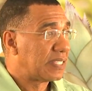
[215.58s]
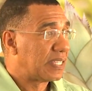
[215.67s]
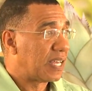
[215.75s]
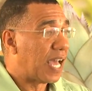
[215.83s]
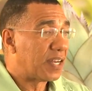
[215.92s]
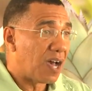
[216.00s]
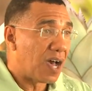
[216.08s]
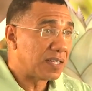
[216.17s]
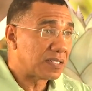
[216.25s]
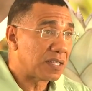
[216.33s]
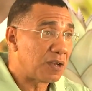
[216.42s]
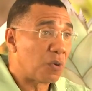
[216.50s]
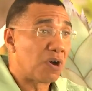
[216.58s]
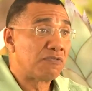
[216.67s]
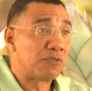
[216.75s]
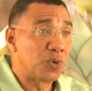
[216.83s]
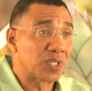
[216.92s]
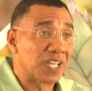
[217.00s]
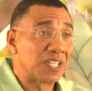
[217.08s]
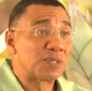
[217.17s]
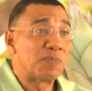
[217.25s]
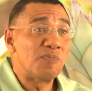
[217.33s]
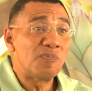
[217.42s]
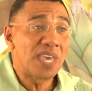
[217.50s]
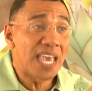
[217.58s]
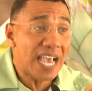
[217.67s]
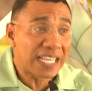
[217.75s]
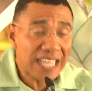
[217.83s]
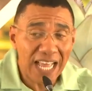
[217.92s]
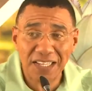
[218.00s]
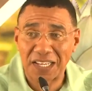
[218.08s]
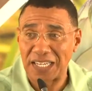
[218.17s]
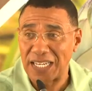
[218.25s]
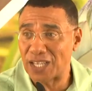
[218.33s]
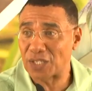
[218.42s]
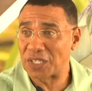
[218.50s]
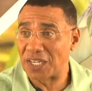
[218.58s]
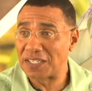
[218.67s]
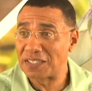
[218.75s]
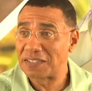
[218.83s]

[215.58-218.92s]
And until our voters make that connection